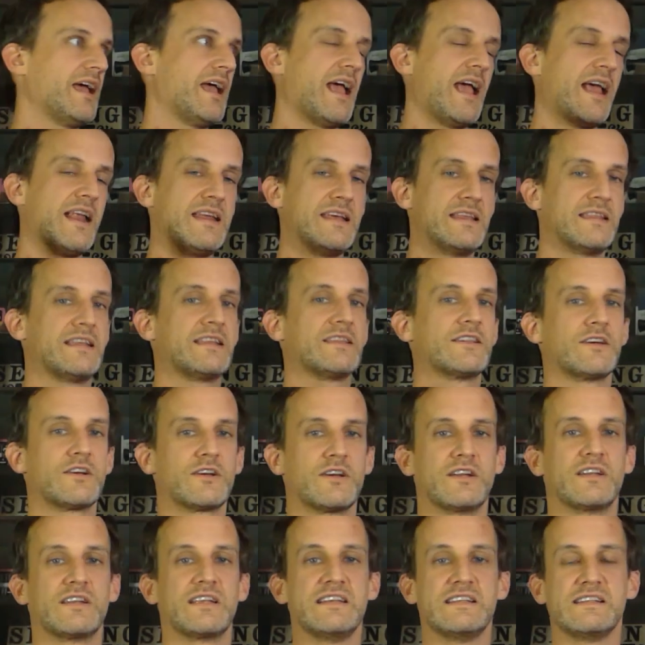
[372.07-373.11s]
anything that
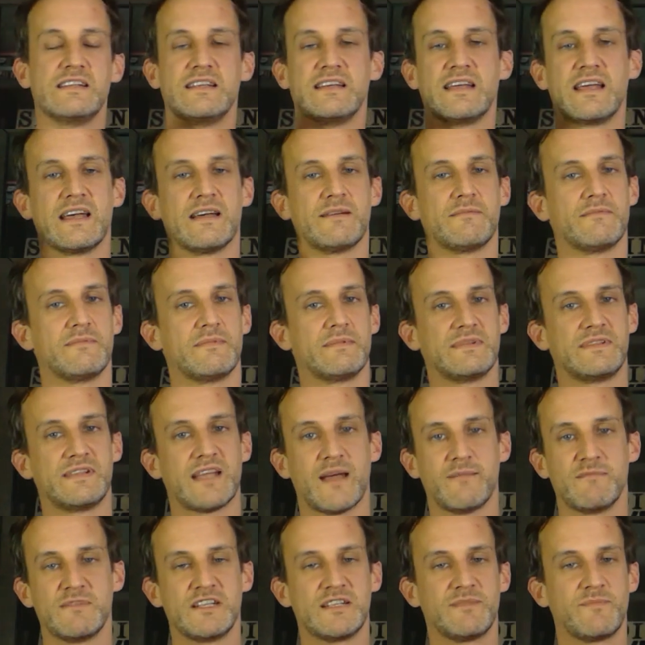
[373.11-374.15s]
could easily get
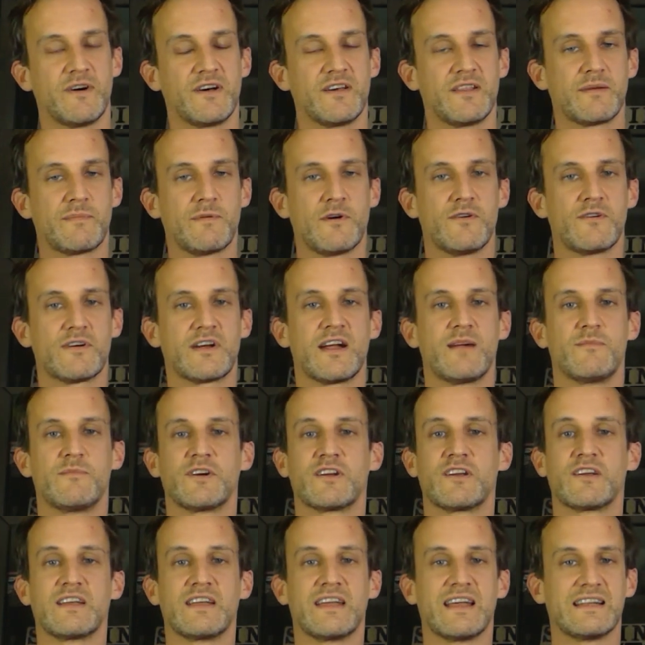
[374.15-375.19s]
damaged by the pole camera,
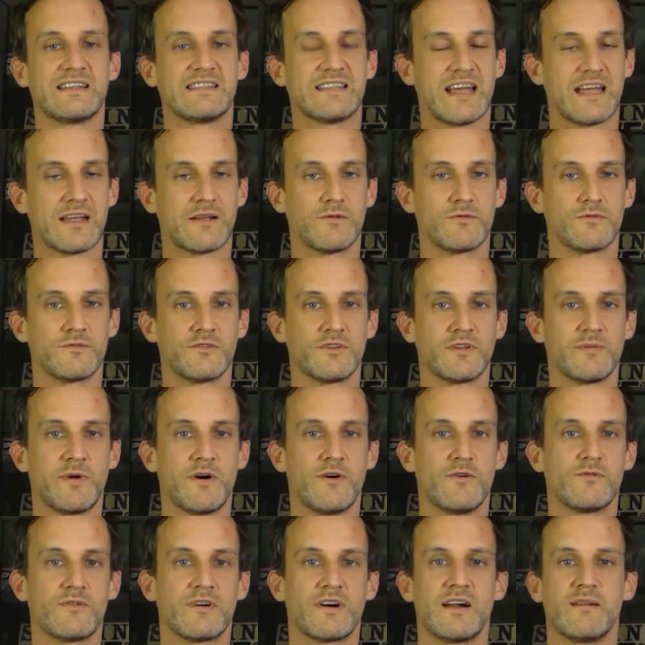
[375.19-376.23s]
could get tangled on the
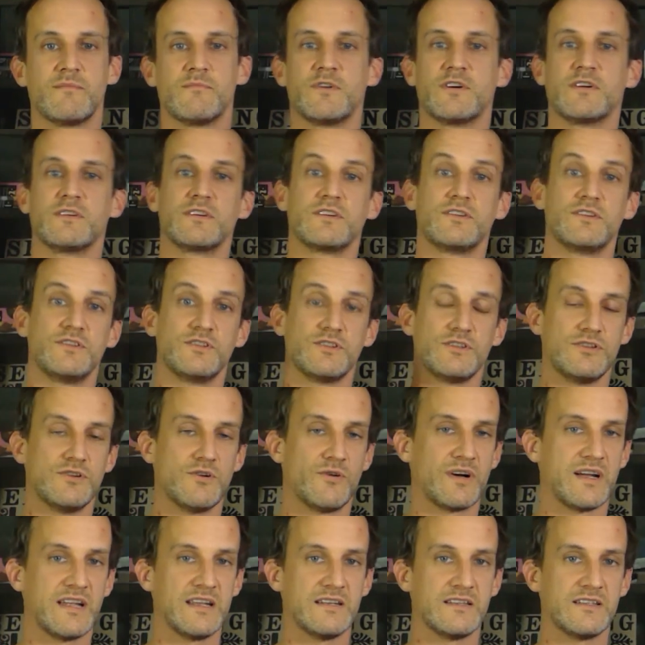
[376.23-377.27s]
pole camera, could just
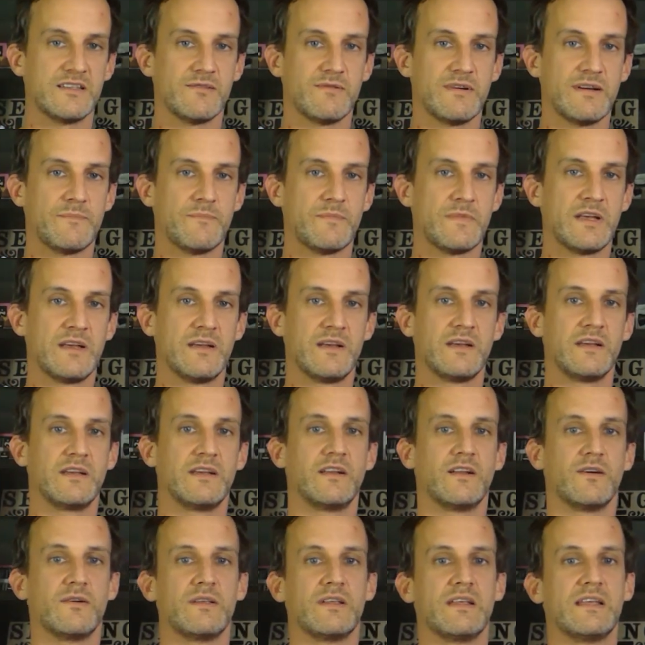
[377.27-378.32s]
knock into it.
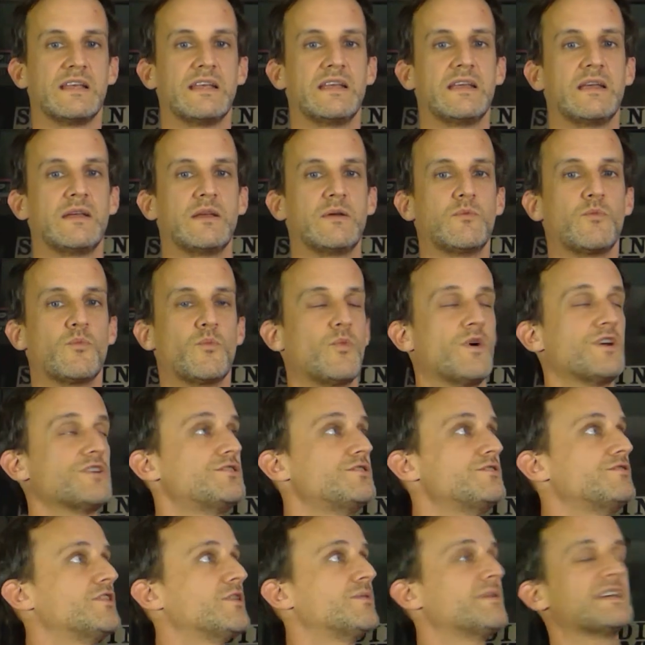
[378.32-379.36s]
You know, once
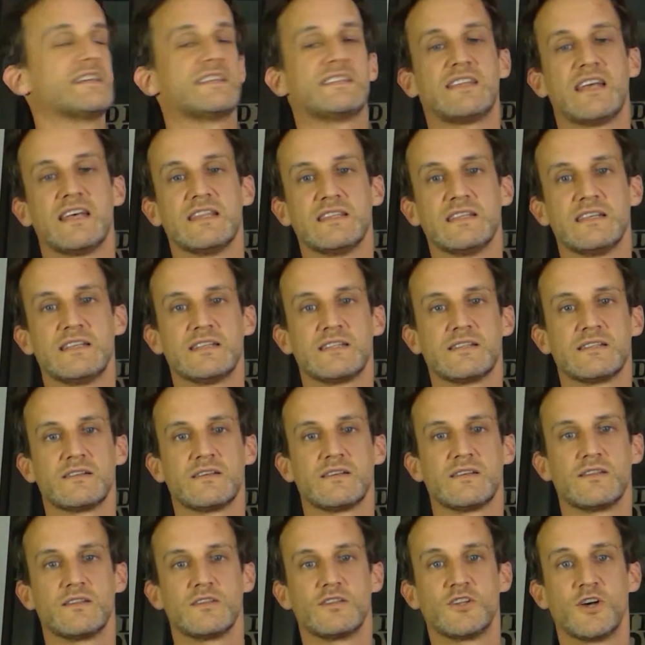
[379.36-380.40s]
you do extend this,
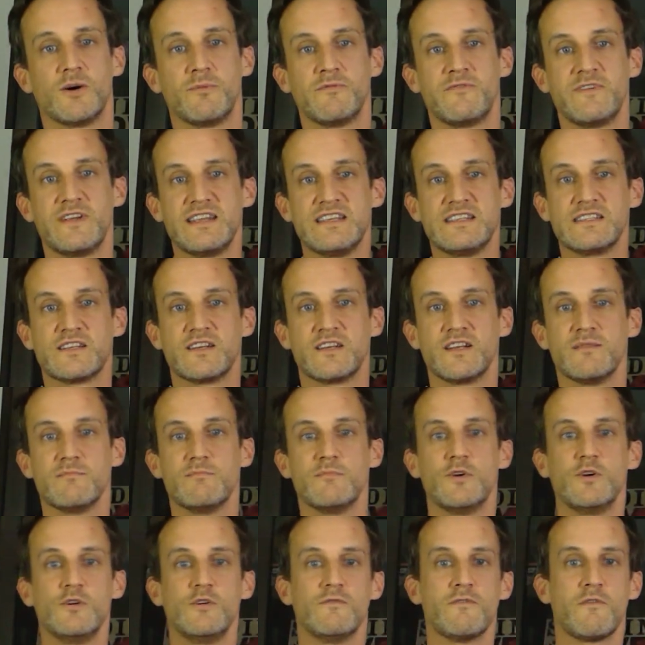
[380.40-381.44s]
the top of it is going to
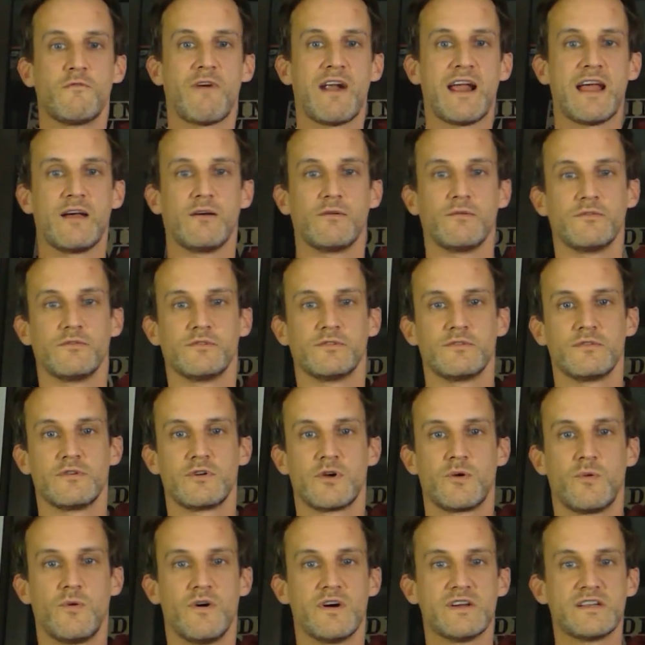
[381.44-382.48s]
move around
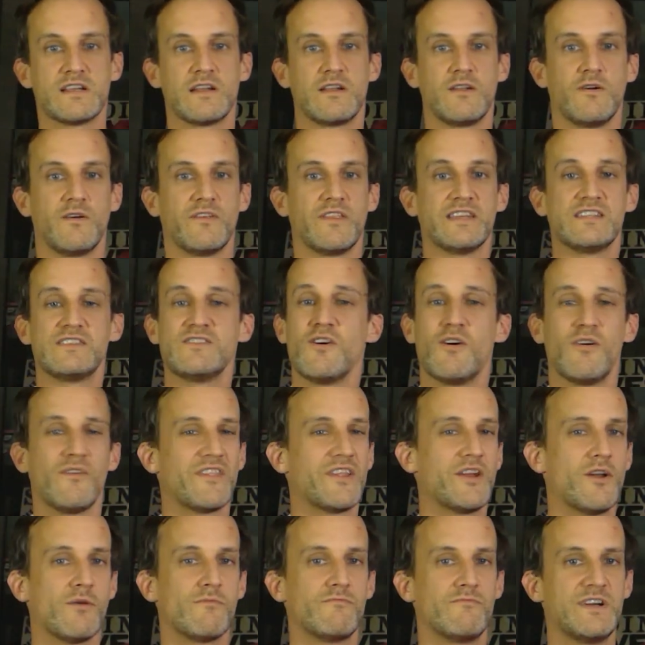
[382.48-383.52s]
quite a lot. They're
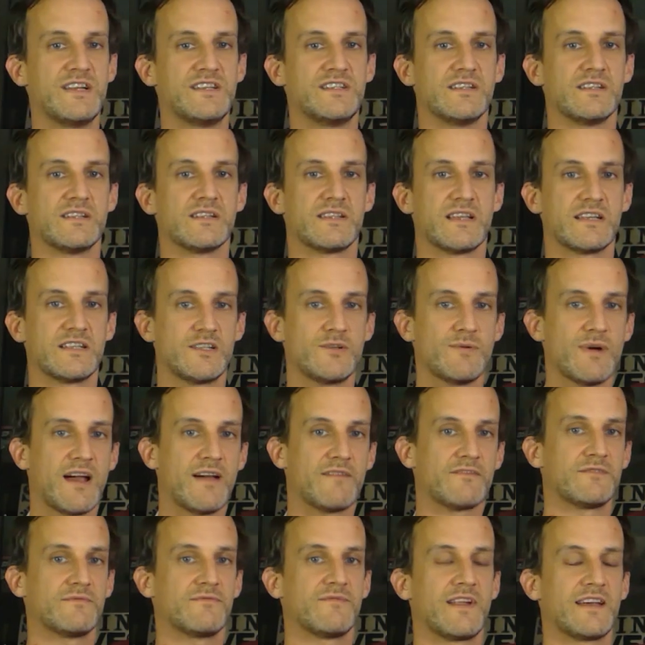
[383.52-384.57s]
not rigid, they do
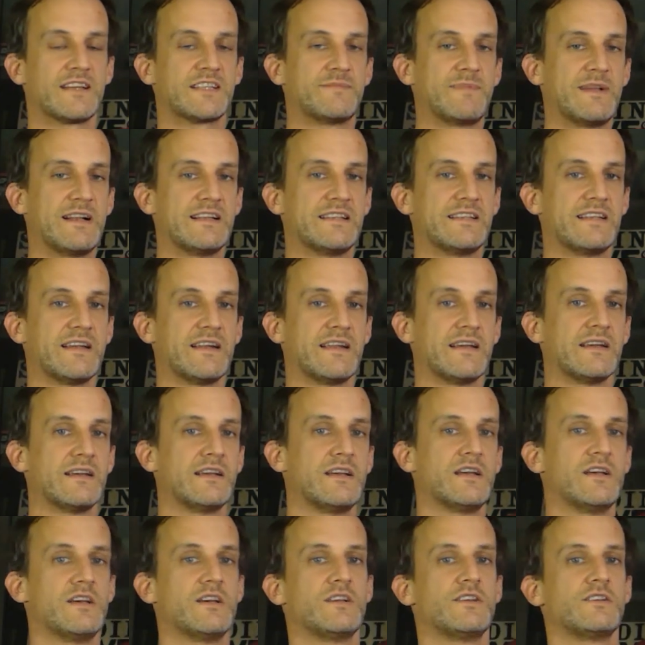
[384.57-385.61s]
have some flexibility in it.
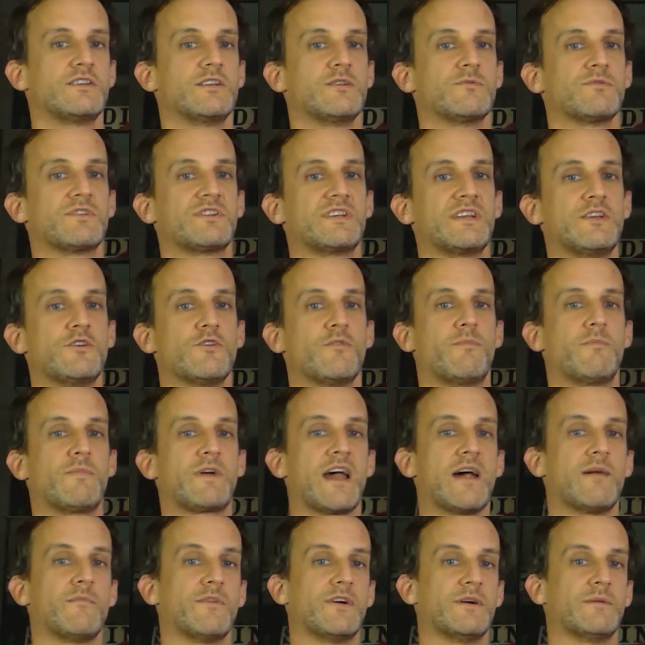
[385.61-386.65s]
So you will see your
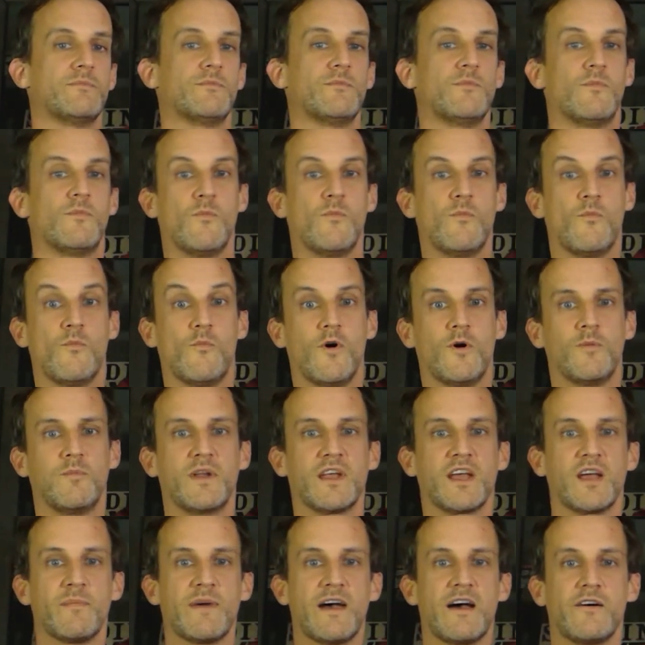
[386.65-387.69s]
camera
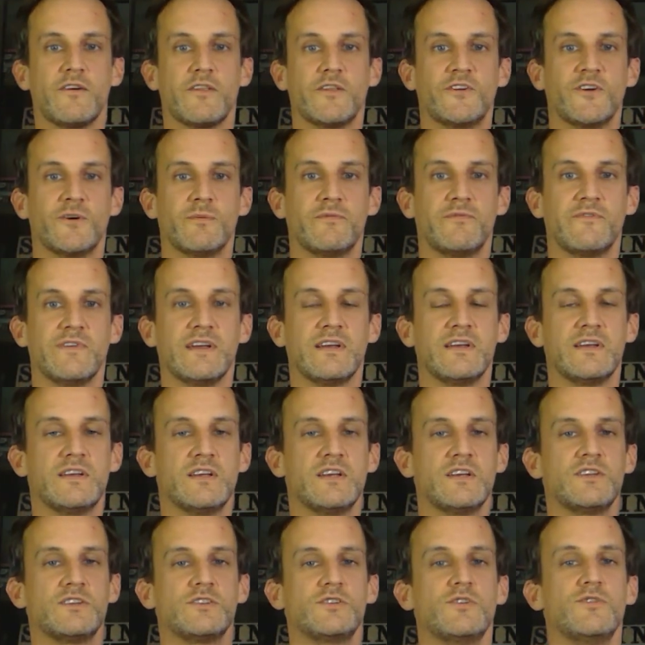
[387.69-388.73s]
wobbling about at the top of it.
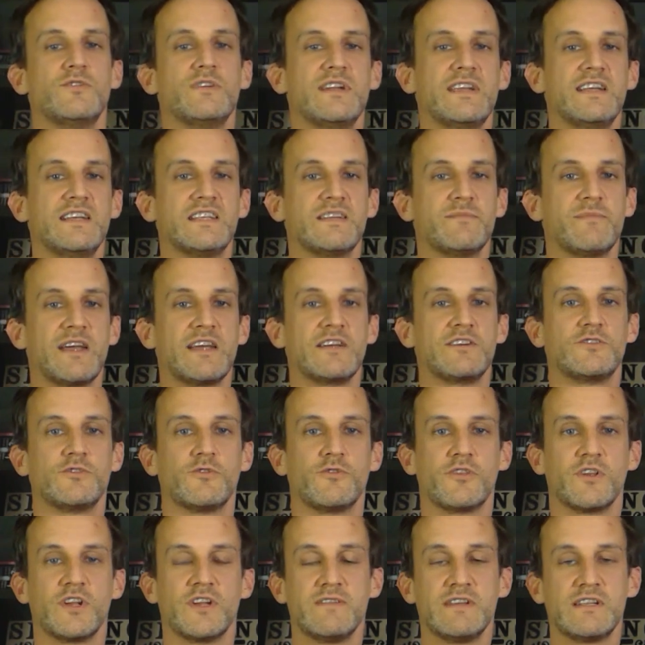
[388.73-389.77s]
So you need to make
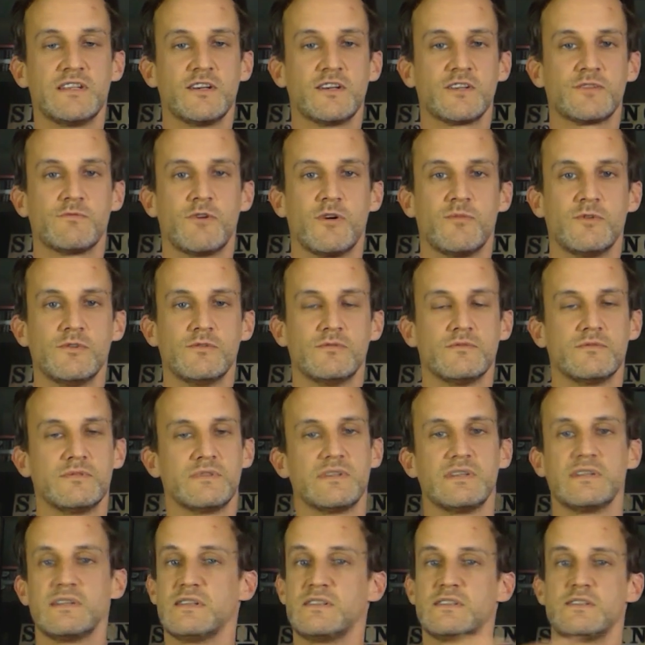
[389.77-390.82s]
sure that if it does wobble,
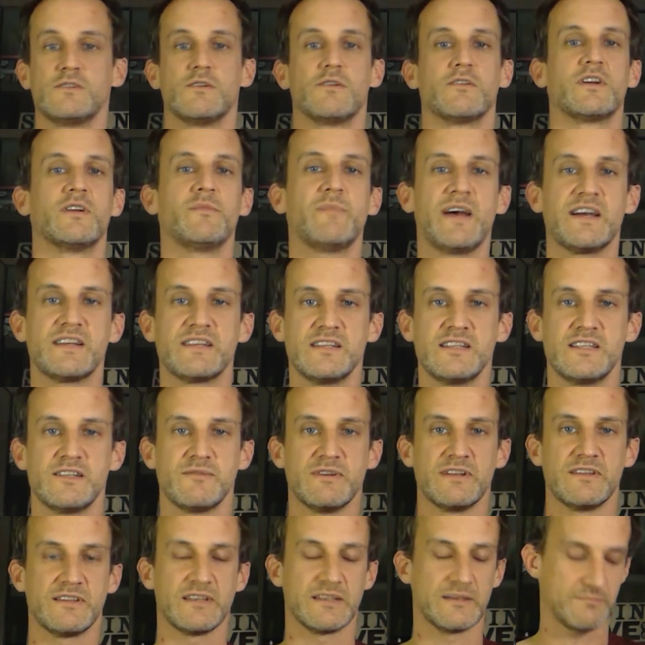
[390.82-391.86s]
it's not going to bash into
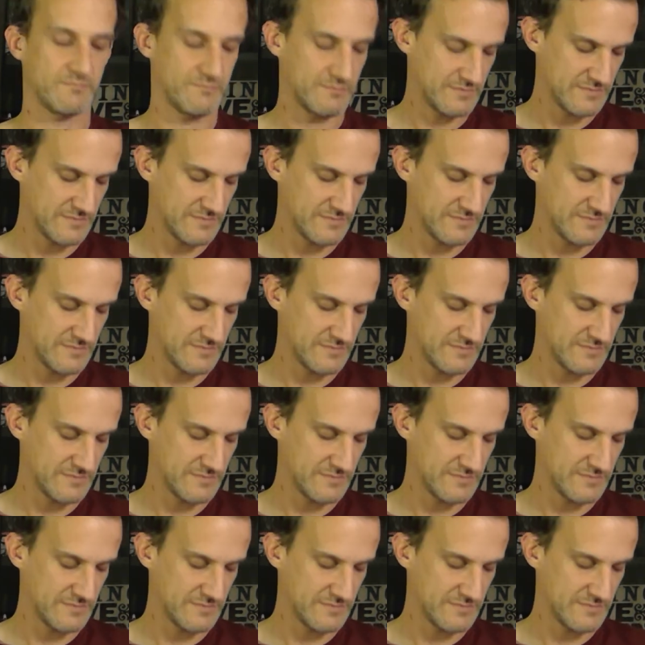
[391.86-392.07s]
anything.